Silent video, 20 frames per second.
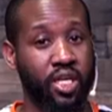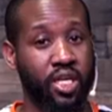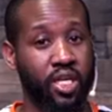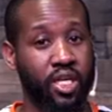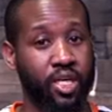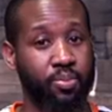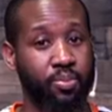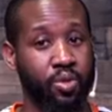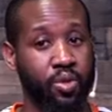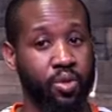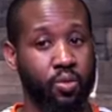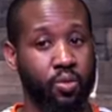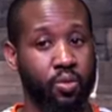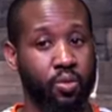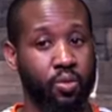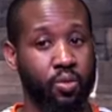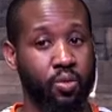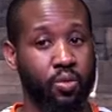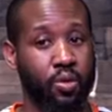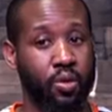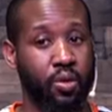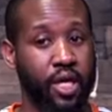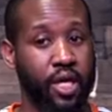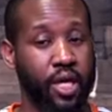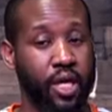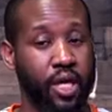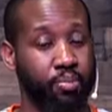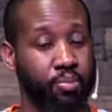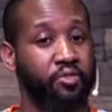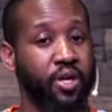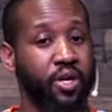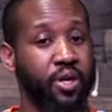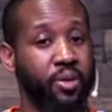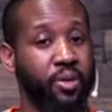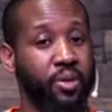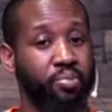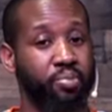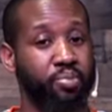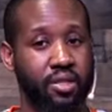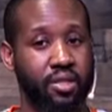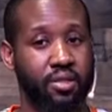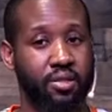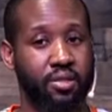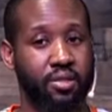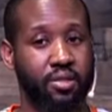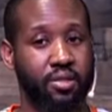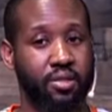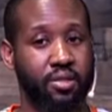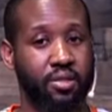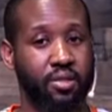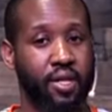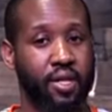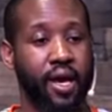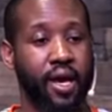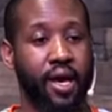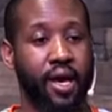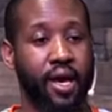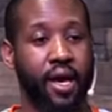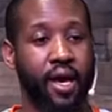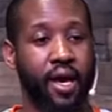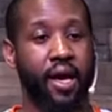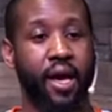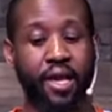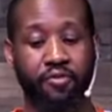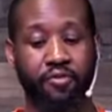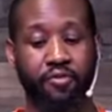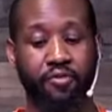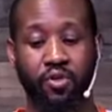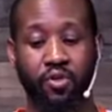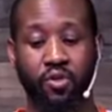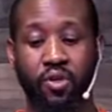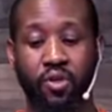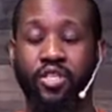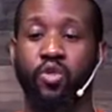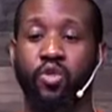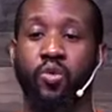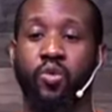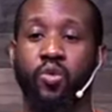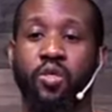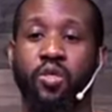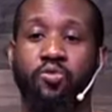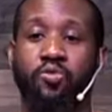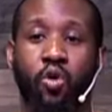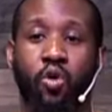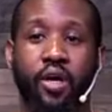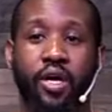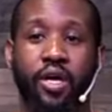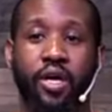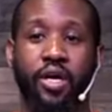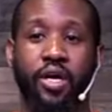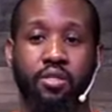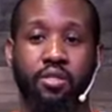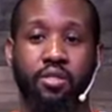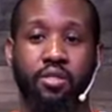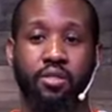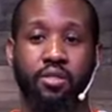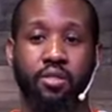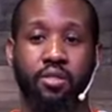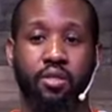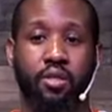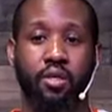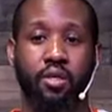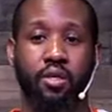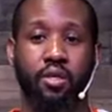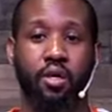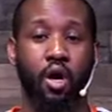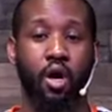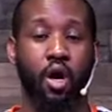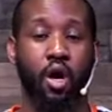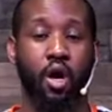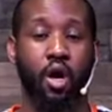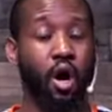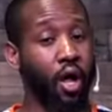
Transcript: you in perfect peace. And if you listen to His voice, all